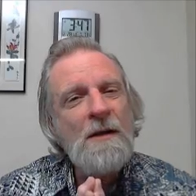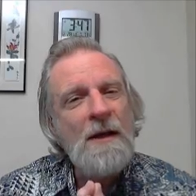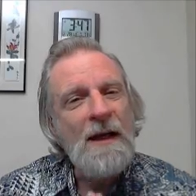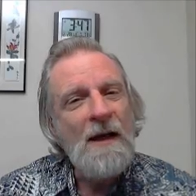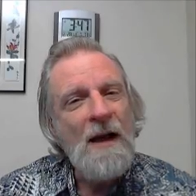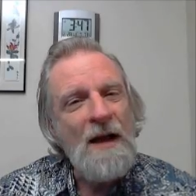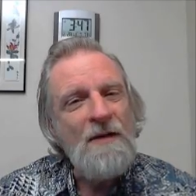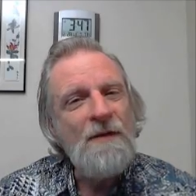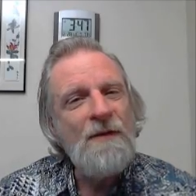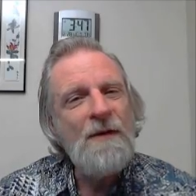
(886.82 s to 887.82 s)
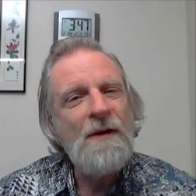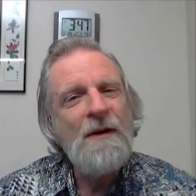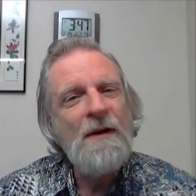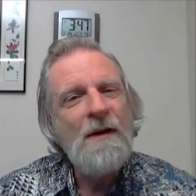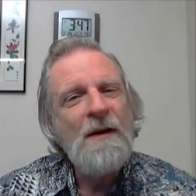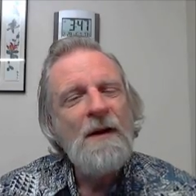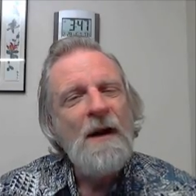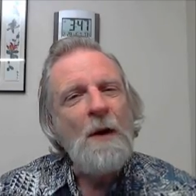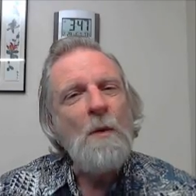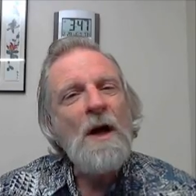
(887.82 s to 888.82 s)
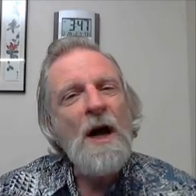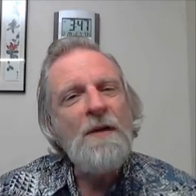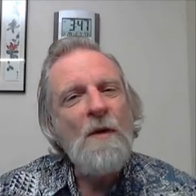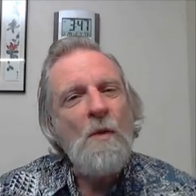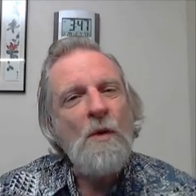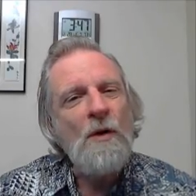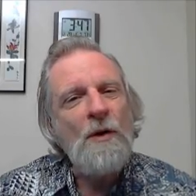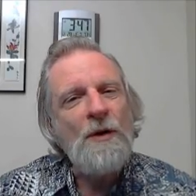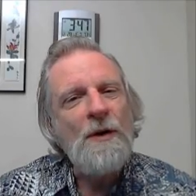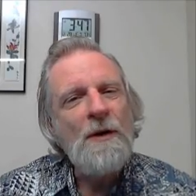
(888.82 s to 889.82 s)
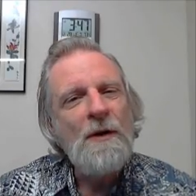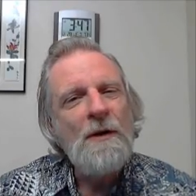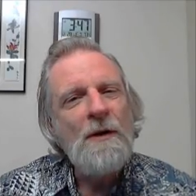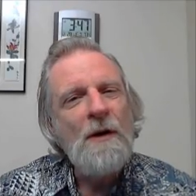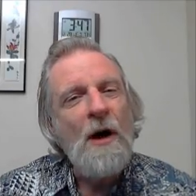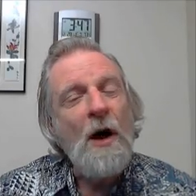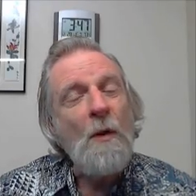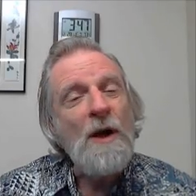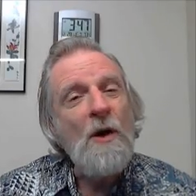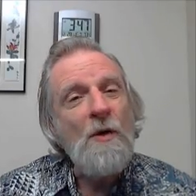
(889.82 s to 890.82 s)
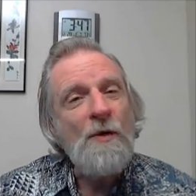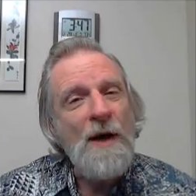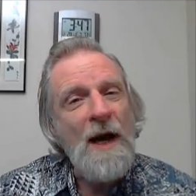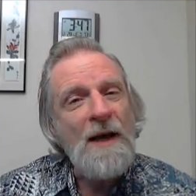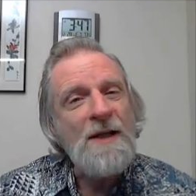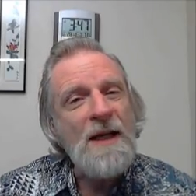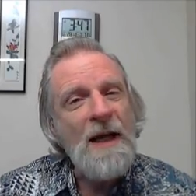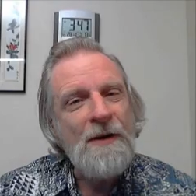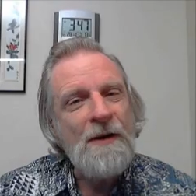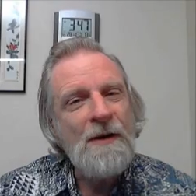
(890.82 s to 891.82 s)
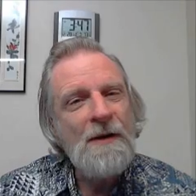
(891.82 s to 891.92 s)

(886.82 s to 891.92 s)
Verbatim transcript: in life, and what kind of a world are we co-creating together.